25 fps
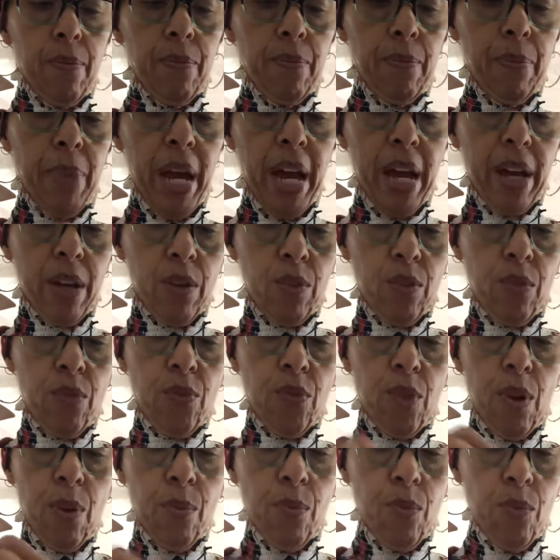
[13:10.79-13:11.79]
pattern
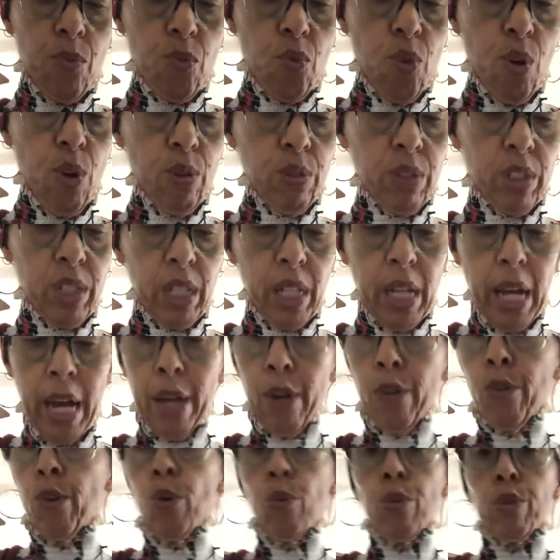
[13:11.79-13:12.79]
from Rosie. I
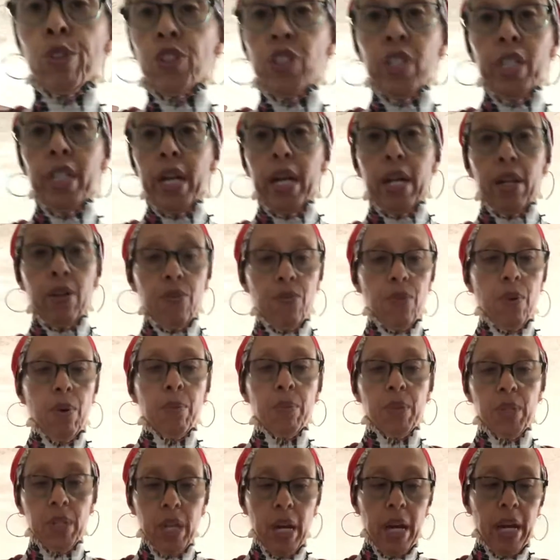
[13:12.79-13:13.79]
don't know where she got it from,
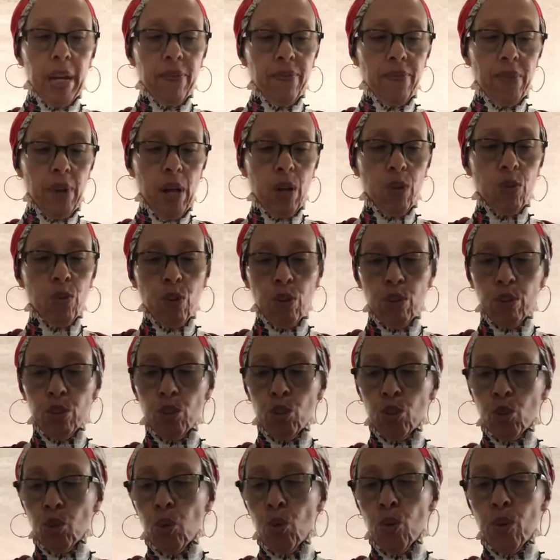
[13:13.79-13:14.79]
but I followed her
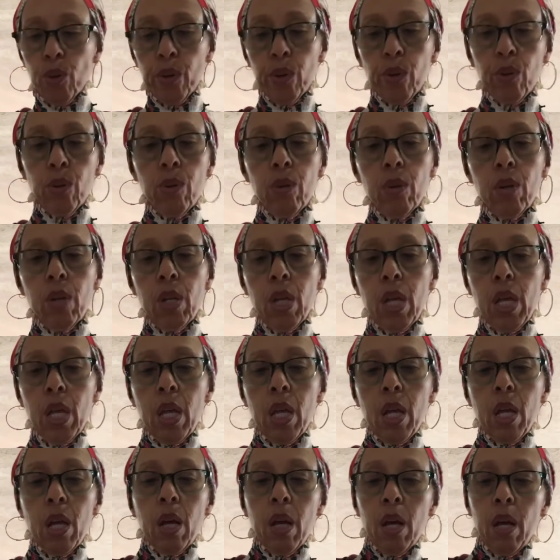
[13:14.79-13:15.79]
tutorial
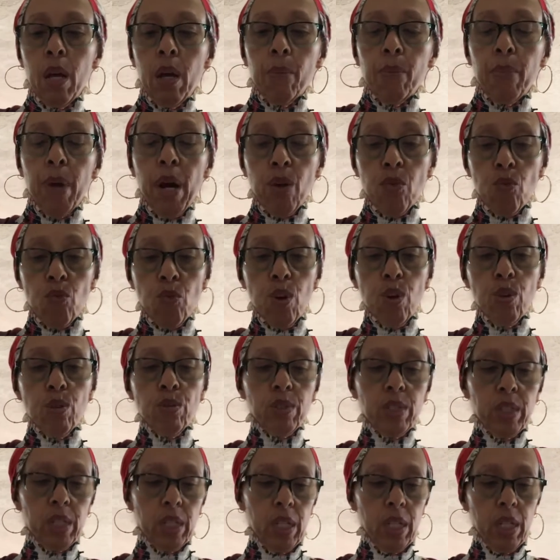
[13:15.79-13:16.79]
by
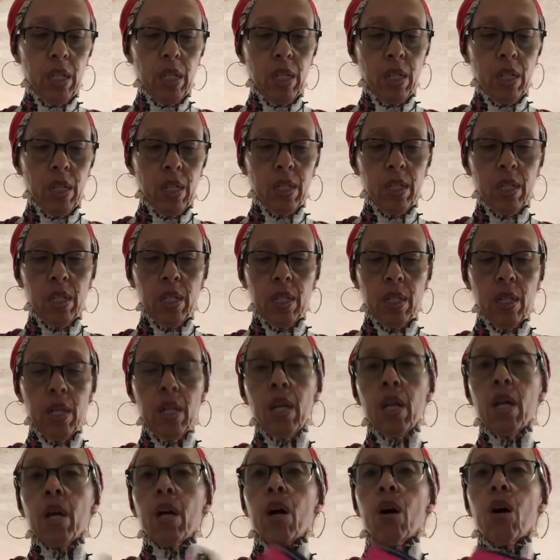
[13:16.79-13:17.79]
Rosie
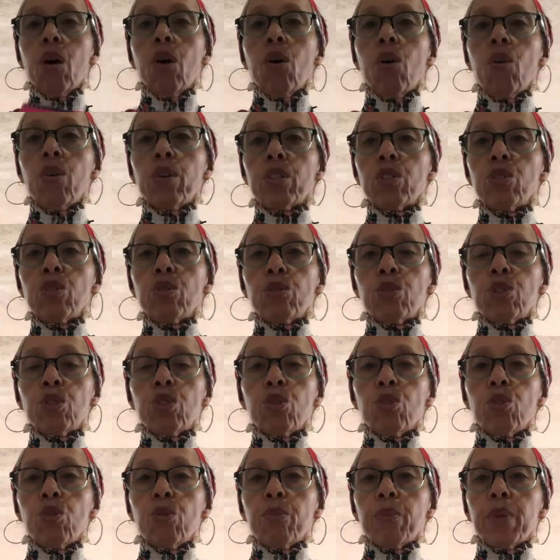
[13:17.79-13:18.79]
on
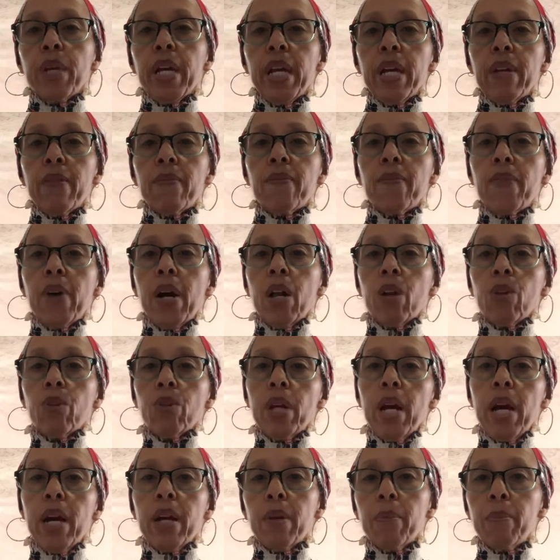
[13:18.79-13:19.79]
YouTube and followed
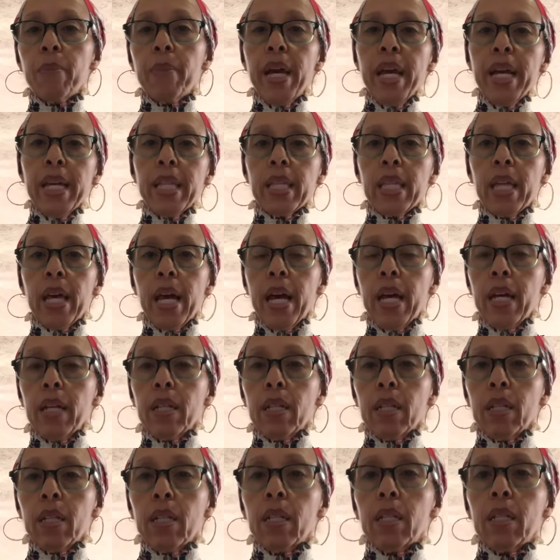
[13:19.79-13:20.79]
how to make that.
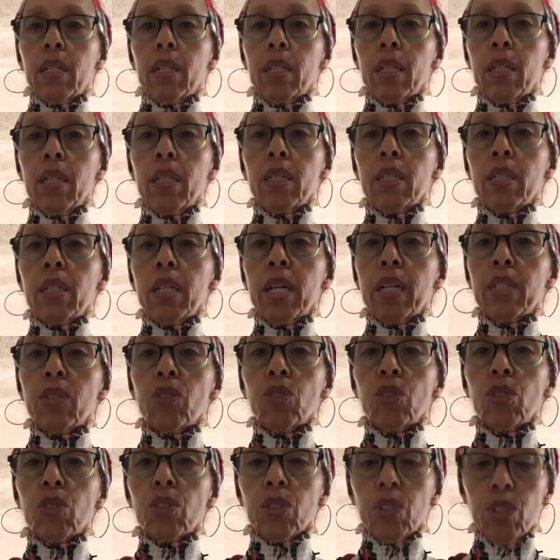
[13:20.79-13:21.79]
Isn't that
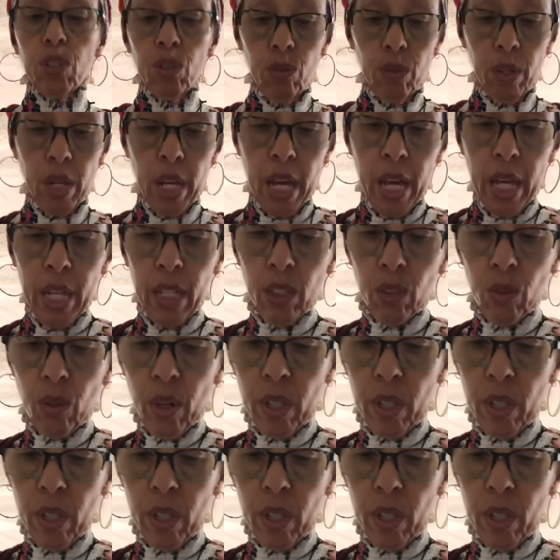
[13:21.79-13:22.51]
just cute? So